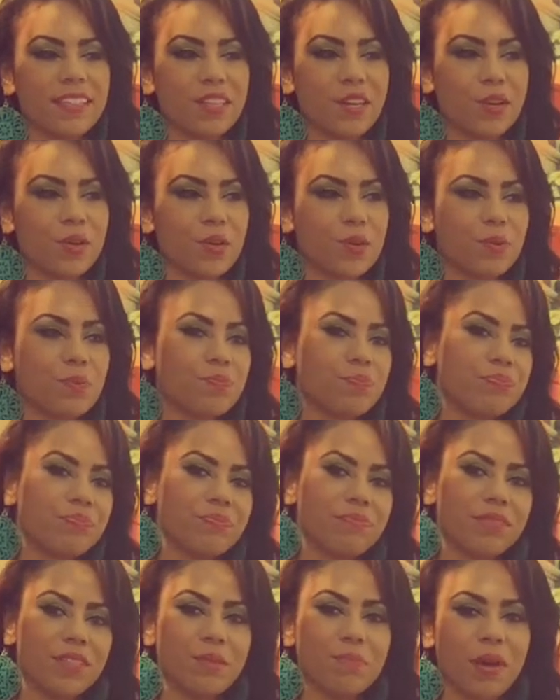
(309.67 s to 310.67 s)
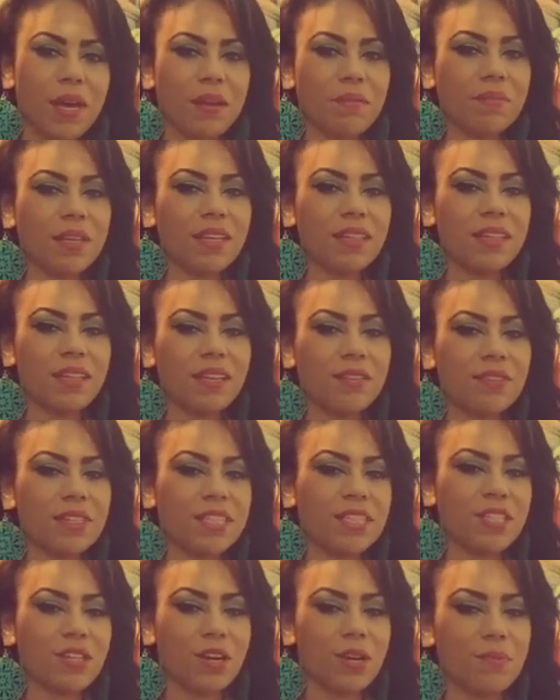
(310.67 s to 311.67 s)
So you might meet love at
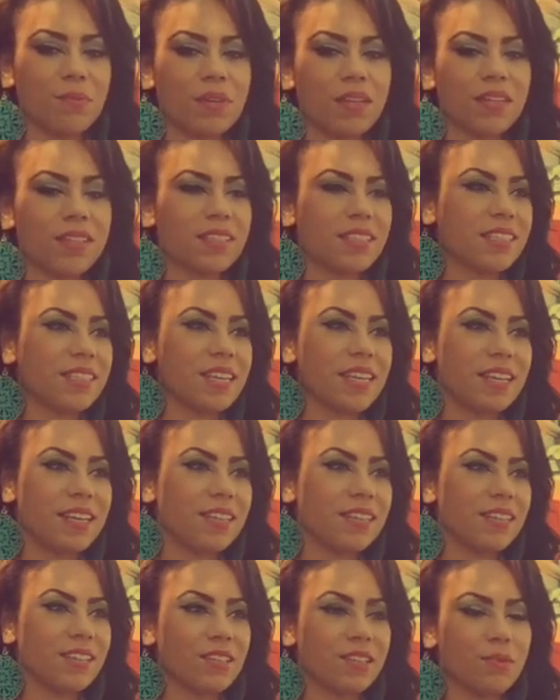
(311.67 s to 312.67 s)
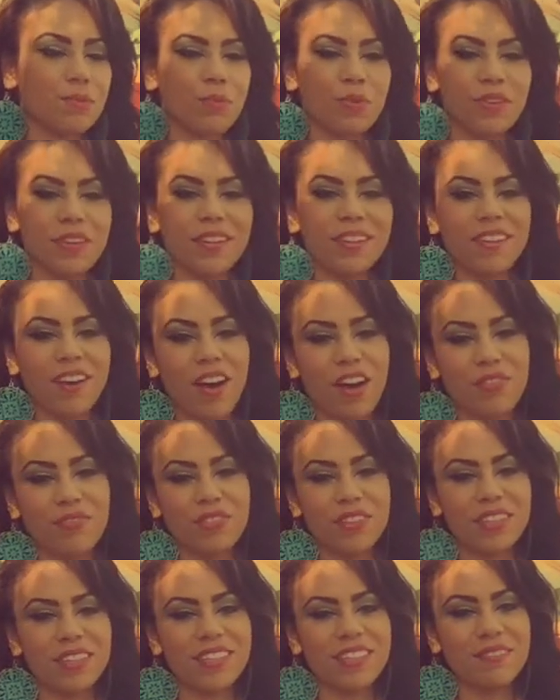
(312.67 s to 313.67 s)
Starbucks getting your morning
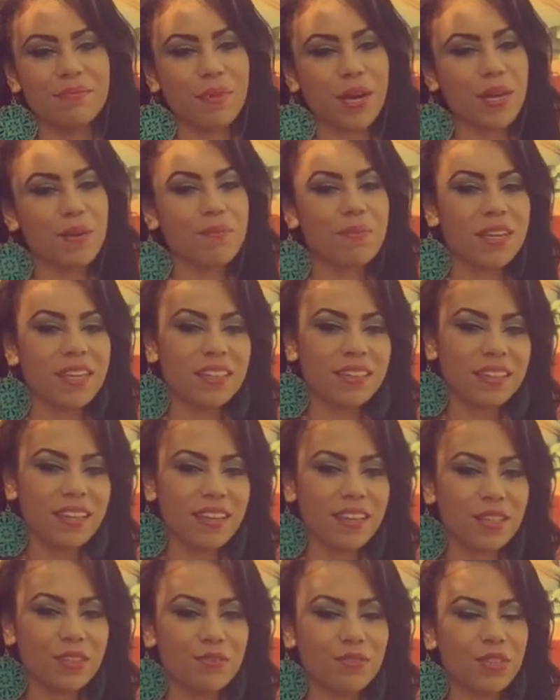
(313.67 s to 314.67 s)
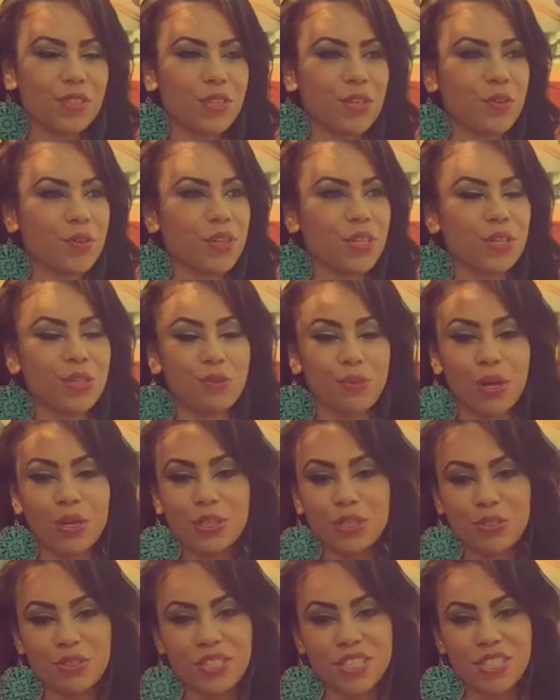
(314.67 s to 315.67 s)
coffee. You might meet love, you know, in the
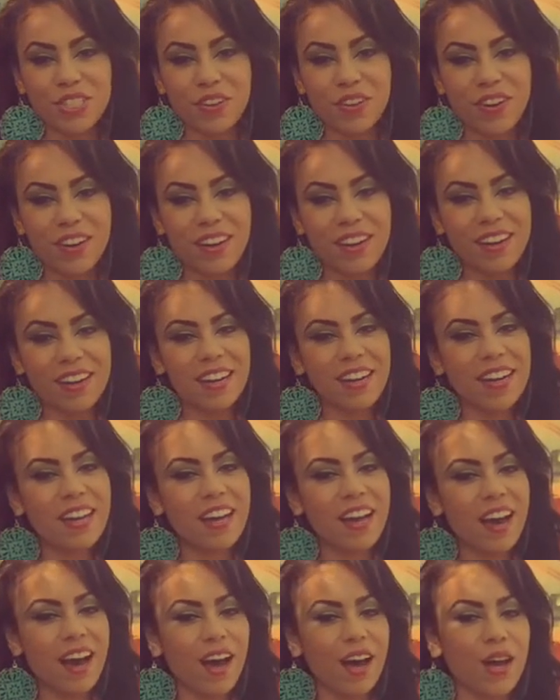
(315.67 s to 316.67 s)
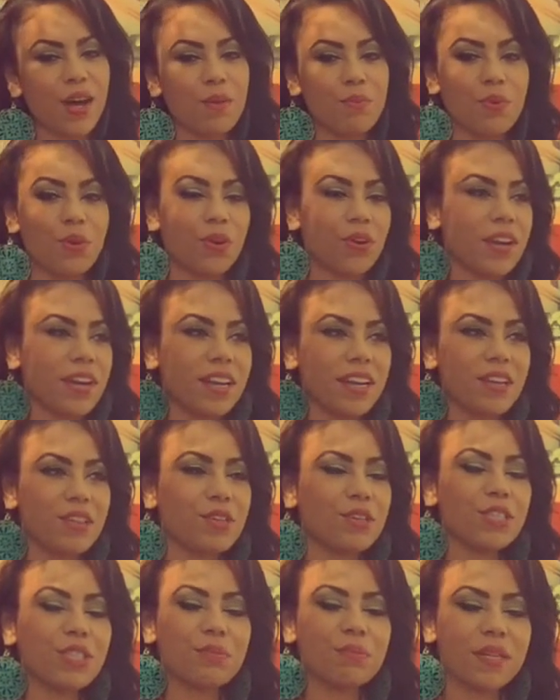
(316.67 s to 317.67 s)
grocery store or any of
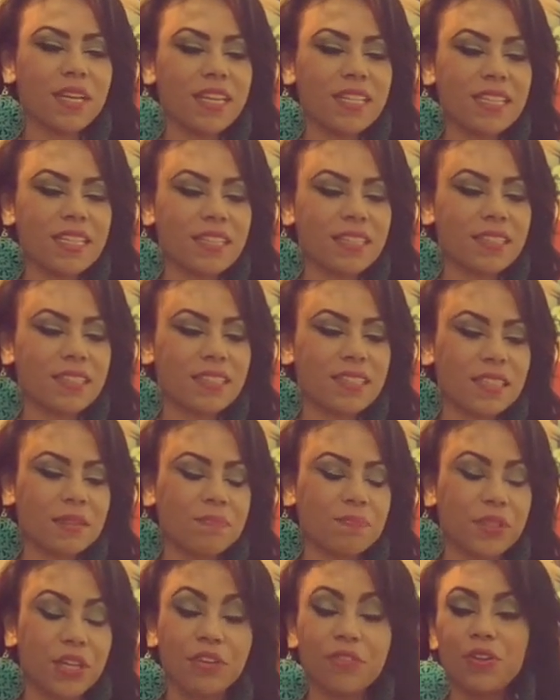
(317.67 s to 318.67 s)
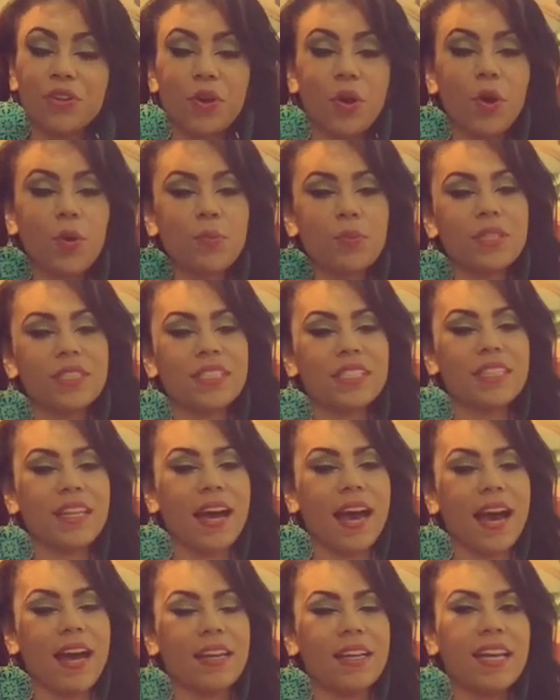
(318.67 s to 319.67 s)
those places. If you're open to
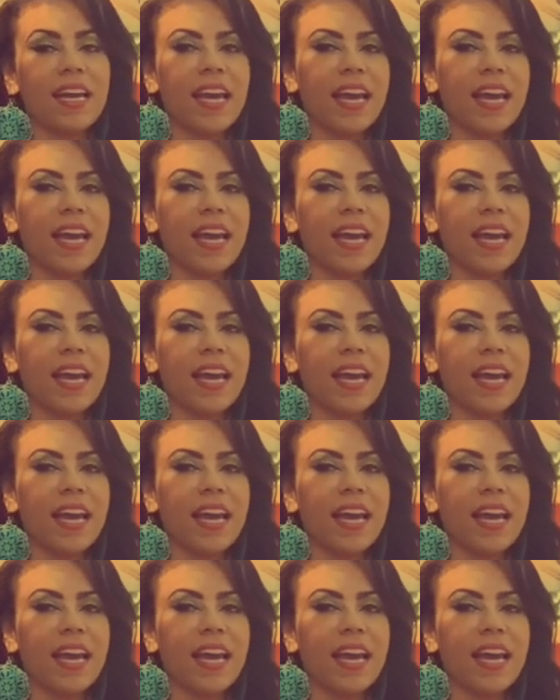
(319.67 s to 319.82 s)
that.